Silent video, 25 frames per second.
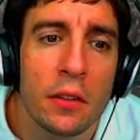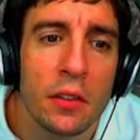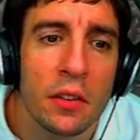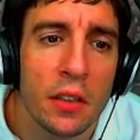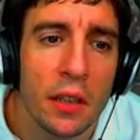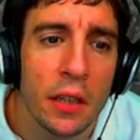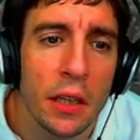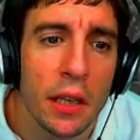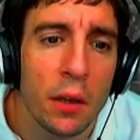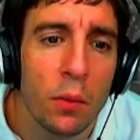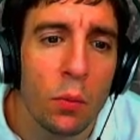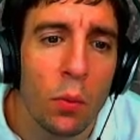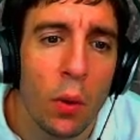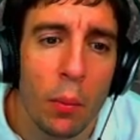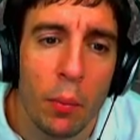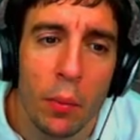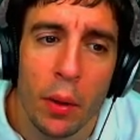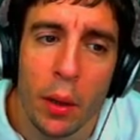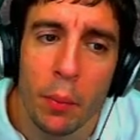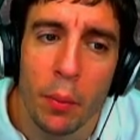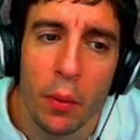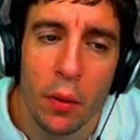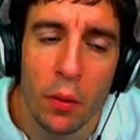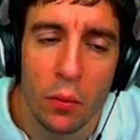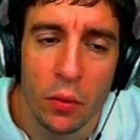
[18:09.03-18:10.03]
see what
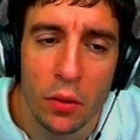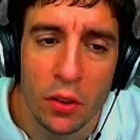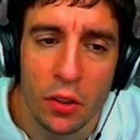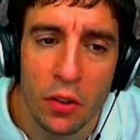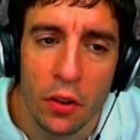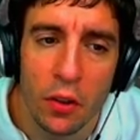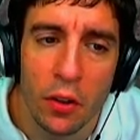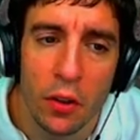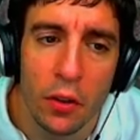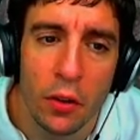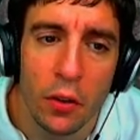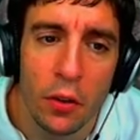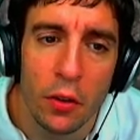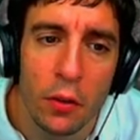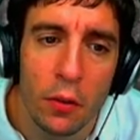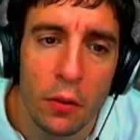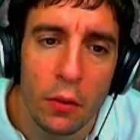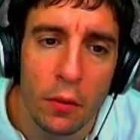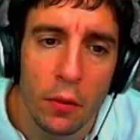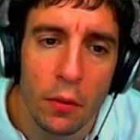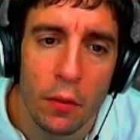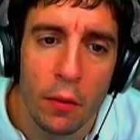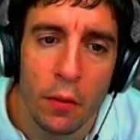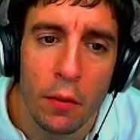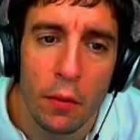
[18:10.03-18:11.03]
my opponent wants to do.
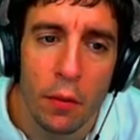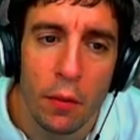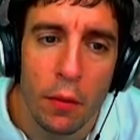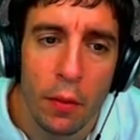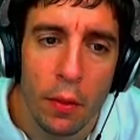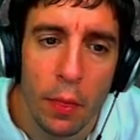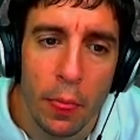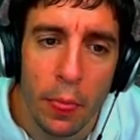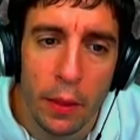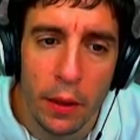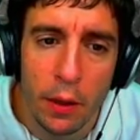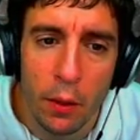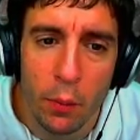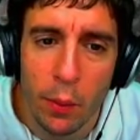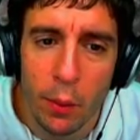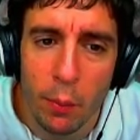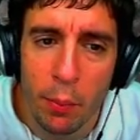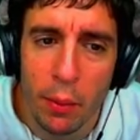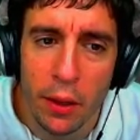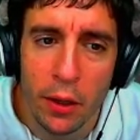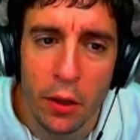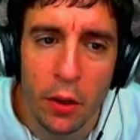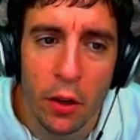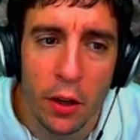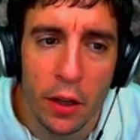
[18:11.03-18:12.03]
Can we
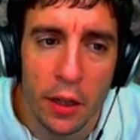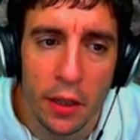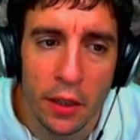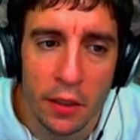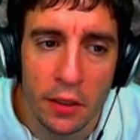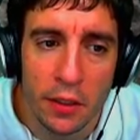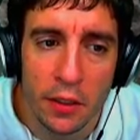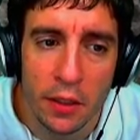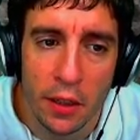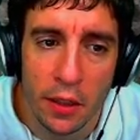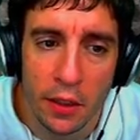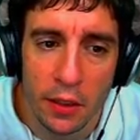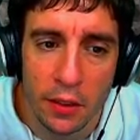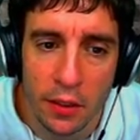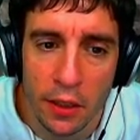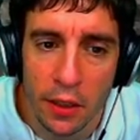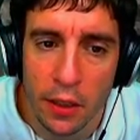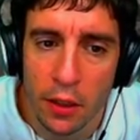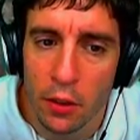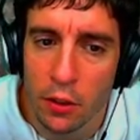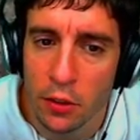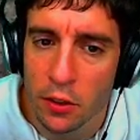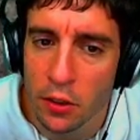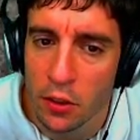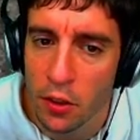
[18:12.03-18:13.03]
play knight e6?
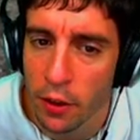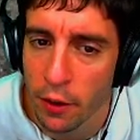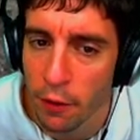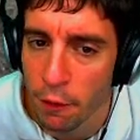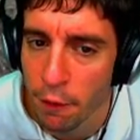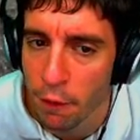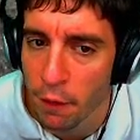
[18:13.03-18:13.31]
It looks